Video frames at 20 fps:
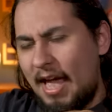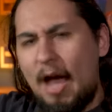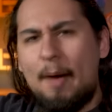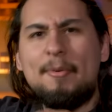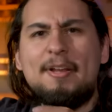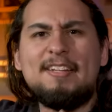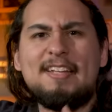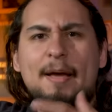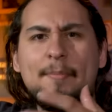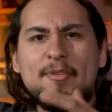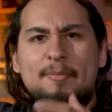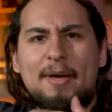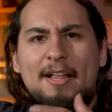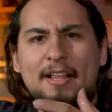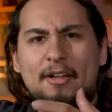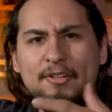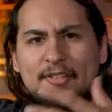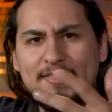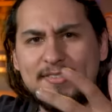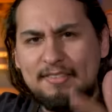How many times am I
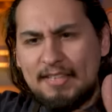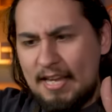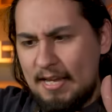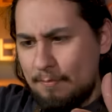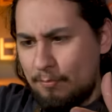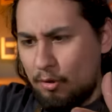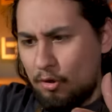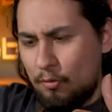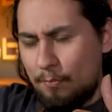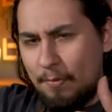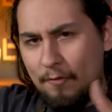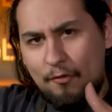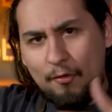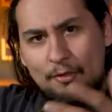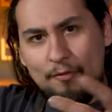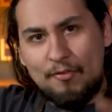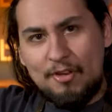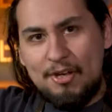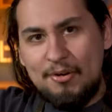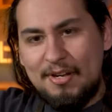allowed to say poop
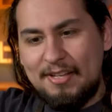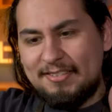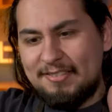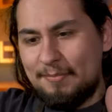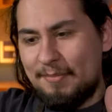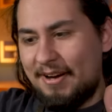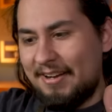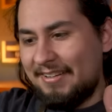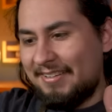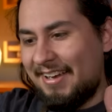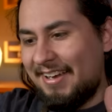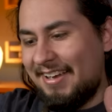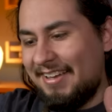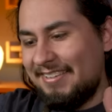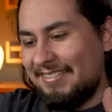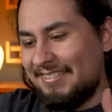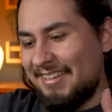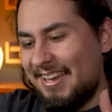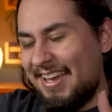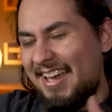before the video gets
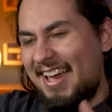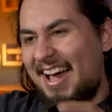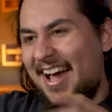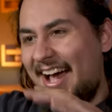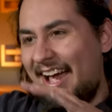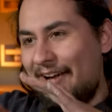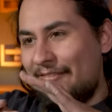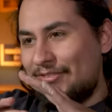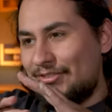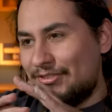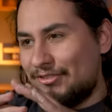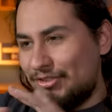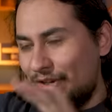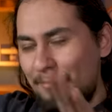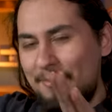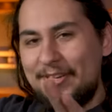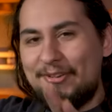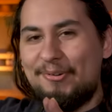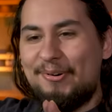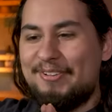demonetized? I have
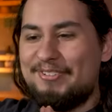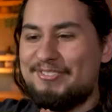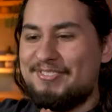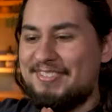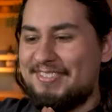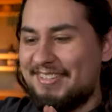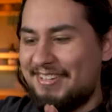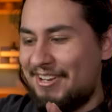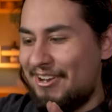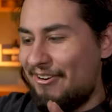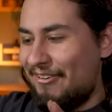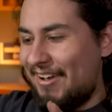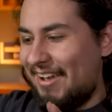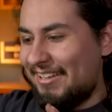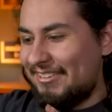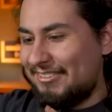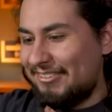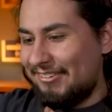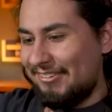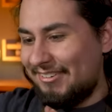so many questions and no
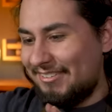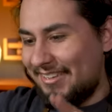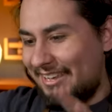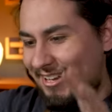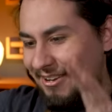answers,